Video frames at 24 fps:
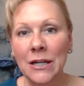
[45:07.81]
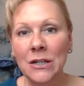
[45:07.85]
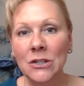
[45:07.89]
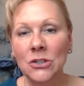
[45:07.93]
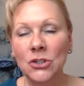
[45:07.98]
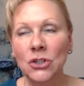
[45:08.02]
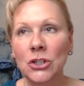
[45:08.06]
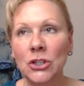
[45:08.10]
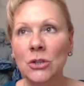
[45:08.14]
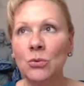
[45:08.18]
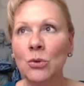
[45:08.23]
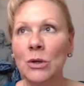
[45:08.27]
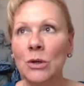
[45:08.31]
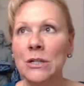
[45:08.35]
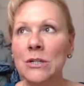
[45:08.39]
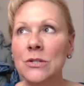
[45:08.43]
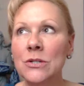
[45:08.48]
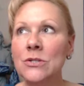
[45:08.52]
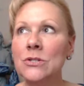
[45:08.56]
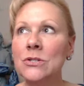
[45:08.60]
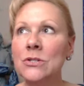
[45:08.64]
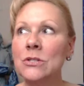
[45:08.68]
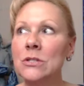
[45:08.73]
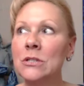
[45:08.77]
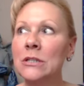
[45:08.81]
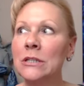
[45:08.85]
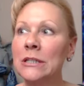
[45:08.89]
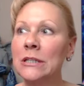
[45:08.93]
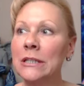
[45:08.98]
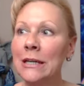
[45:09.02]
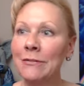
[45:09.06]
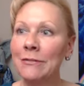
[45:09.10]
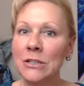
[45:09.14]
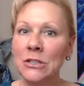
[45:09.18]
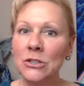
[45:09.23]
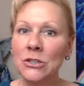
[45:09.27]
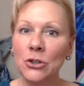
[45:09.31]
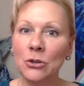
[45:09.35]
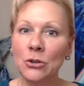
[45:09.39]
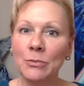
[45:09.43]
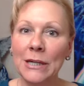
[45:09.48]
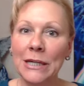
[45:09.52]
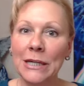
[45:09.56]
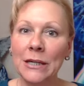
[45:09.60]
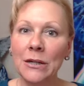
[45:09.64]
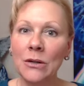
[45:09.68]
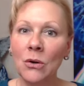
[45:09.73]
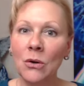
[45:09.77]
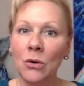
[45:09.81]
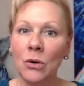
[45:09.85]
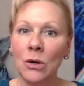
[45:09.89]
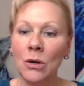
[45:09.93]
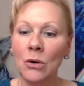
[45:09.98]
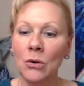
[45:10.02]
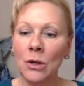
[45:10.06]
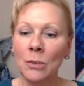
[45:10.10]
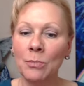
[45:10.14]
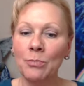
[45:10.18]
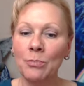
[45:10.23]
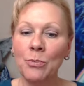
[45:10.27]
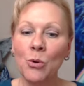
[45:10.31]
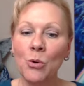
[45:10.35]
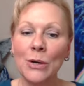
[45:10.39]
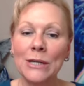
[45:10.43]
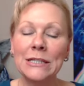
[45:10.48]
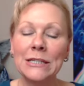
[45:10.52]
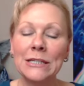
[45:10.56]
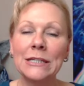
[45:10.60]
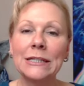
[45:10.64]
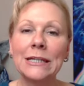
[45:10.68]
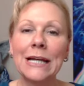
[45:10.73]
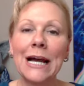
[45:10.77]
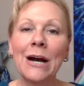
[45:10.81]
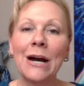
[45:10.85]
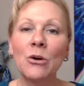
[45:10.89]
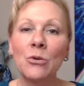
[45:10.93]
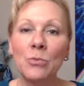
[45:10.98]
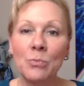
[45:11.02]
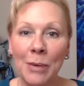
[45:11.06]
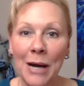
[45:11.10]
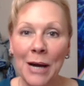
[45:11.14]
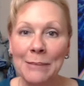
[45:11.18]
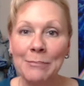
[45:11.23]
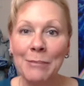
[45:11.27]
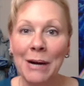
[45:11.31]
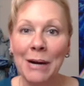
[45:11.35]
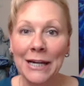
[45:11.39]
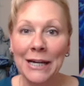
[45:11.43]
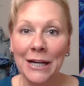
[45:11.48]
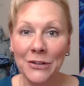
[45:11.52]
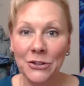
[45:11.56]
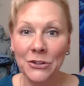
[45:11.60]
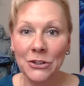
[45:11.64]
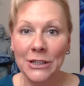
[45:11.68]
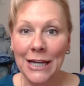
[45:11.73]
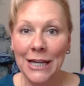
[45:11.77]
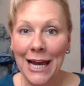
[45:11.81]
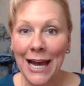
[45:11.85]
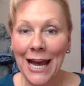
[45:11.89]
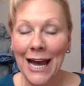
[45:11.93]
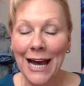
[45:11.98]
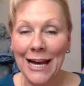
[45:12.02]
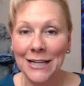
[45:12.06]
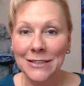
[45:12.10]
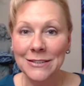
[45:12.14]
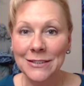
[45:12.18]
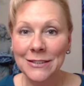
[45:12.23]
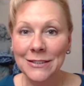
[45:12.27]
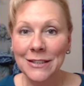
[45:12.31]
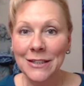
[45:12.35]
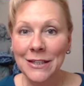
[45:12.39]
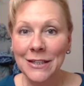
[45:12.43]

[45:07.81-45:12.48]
she was given to me or pointed out by my other cat,